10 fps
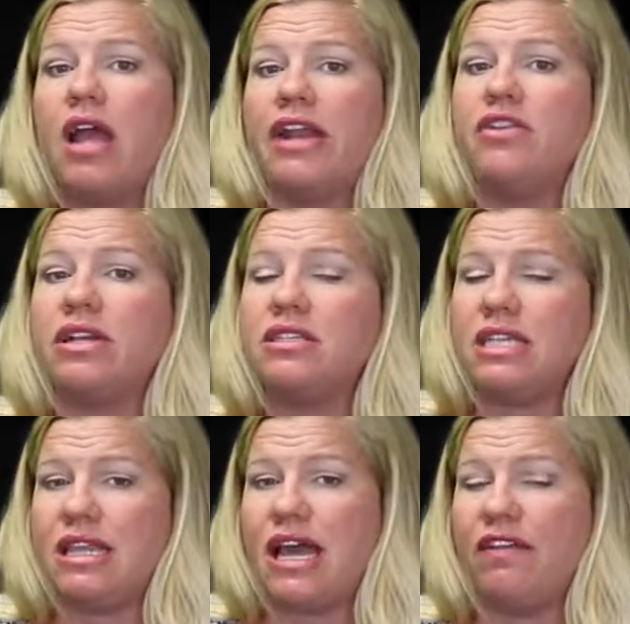And you can
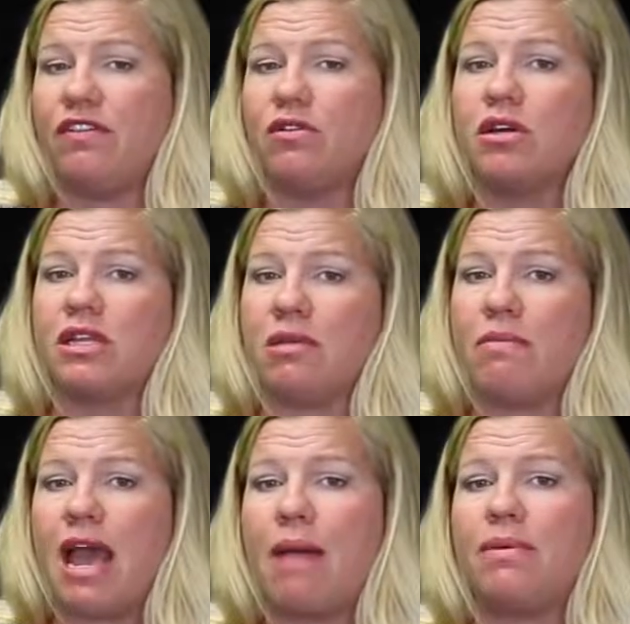see that if you look at the
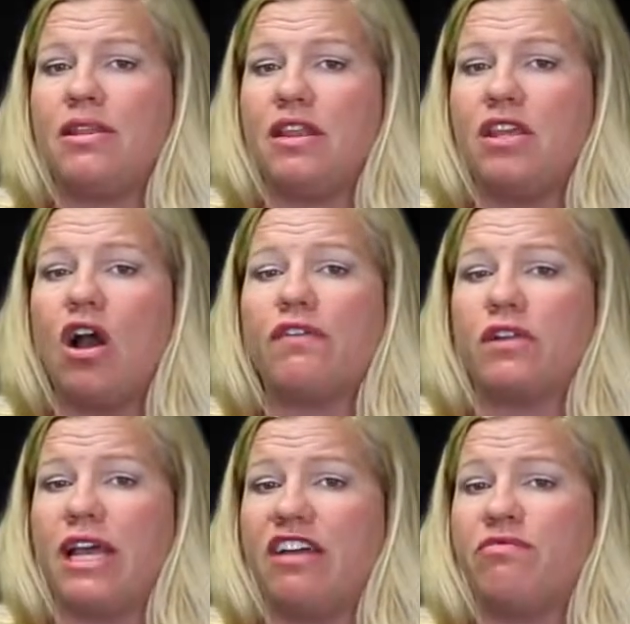map and then the
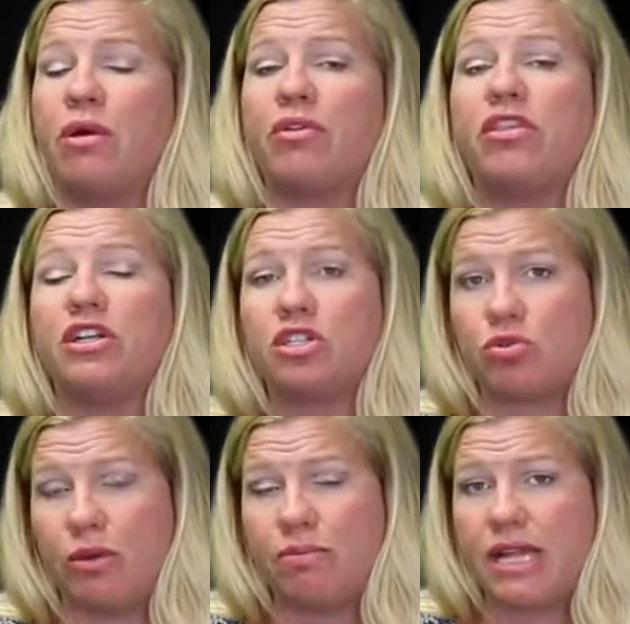overlay of both the
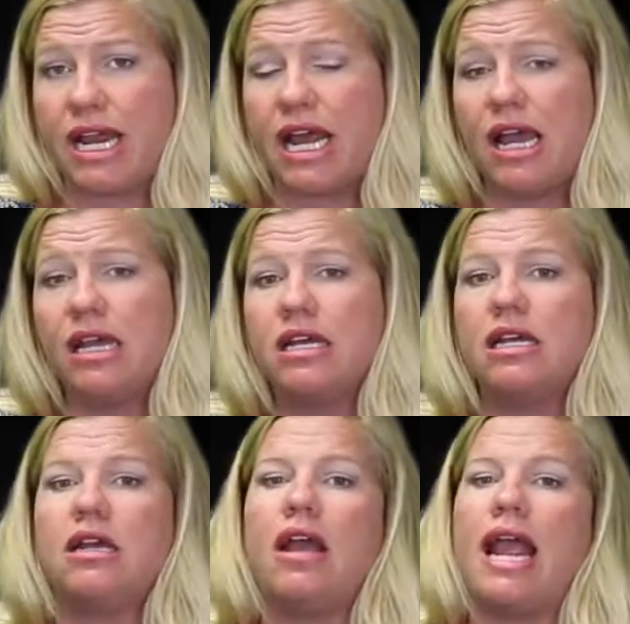shrimp data
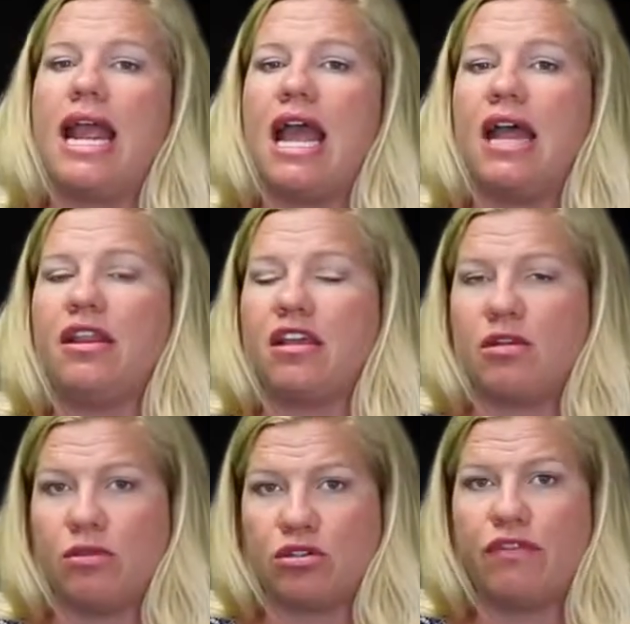and the
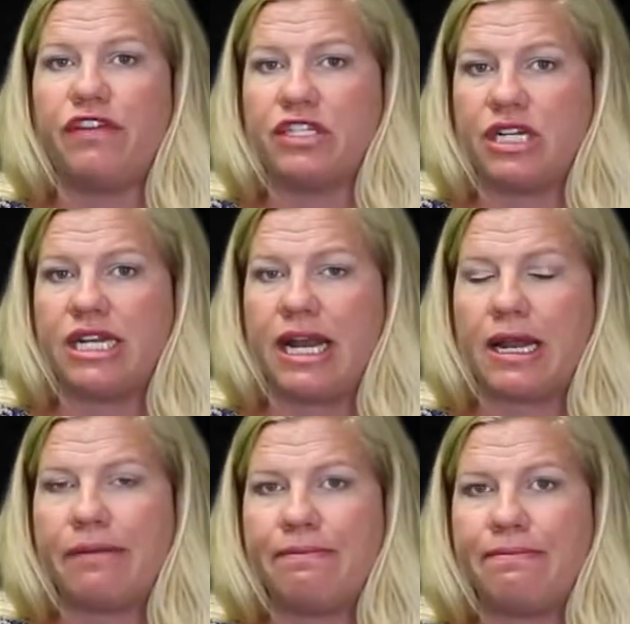commercial fishing data.